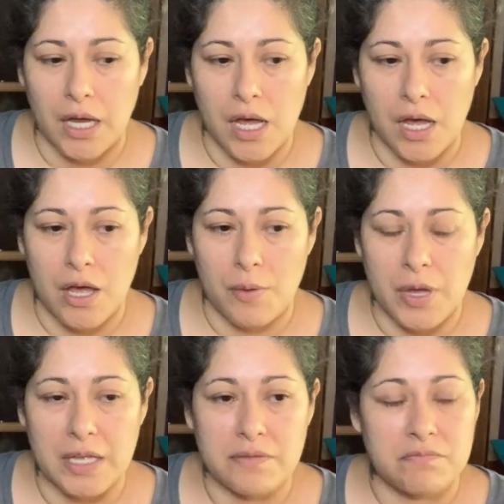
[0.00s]

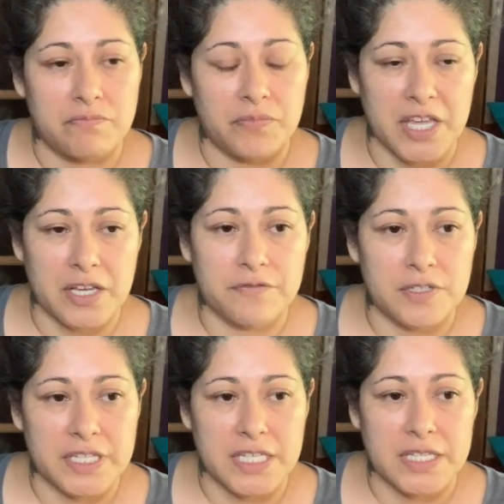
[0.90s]
And
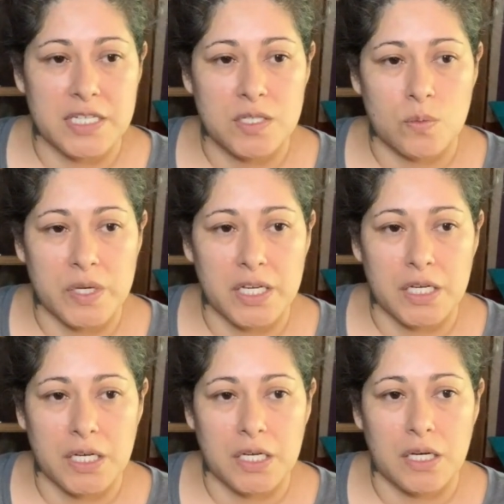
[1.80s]
thankfully this week
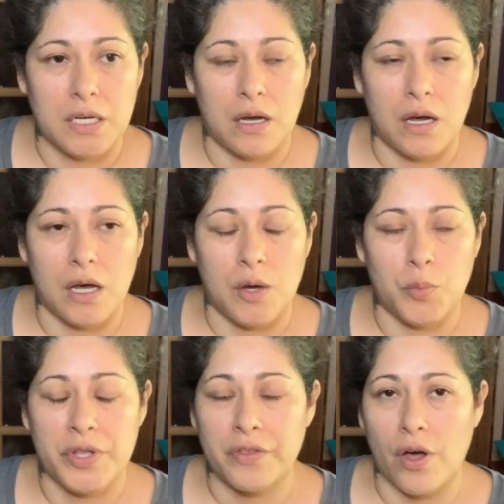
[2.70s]

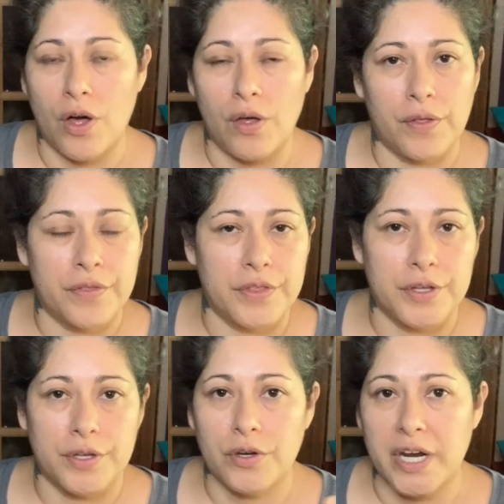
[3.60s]
with all
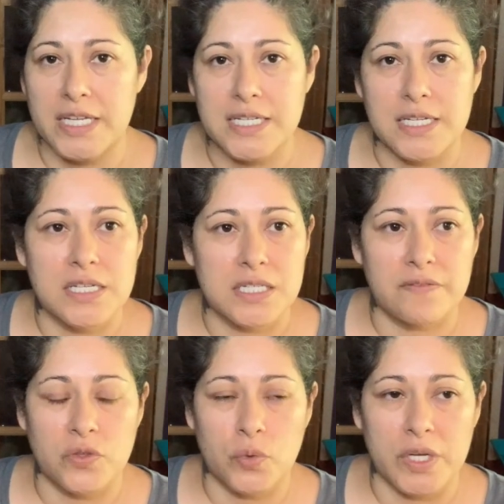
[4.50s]
the craziness
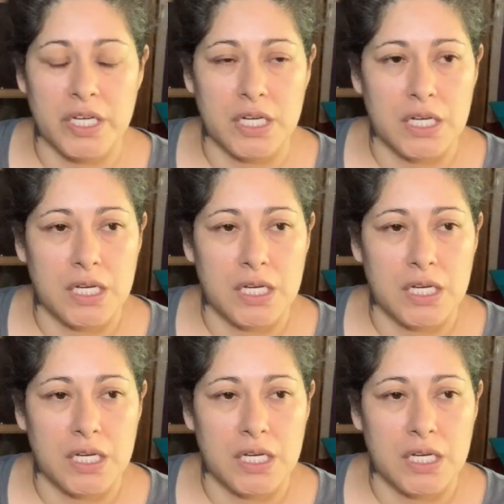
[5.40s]
of the week,